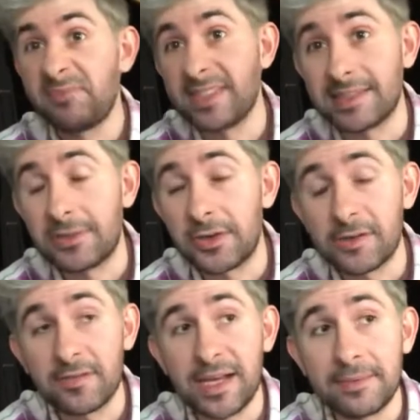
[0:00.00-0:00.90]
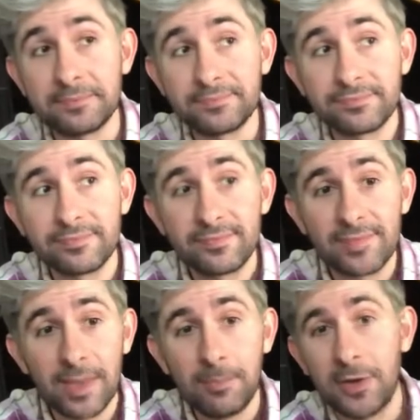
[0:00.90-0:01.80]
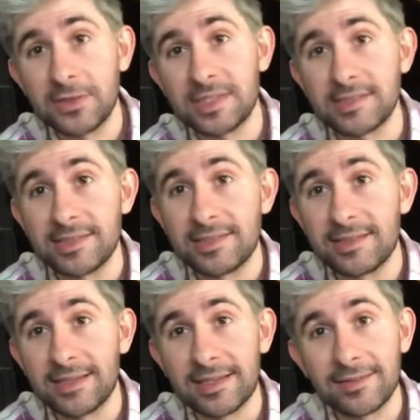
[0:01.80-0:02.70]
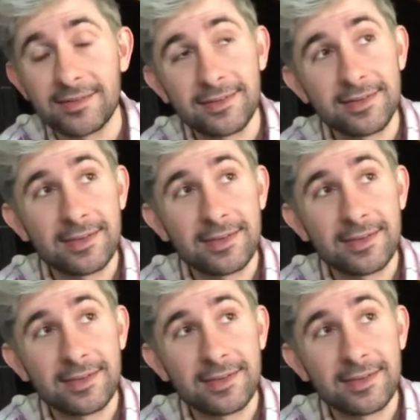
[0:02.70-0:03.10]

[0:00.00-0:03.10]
There's a lot of boxes that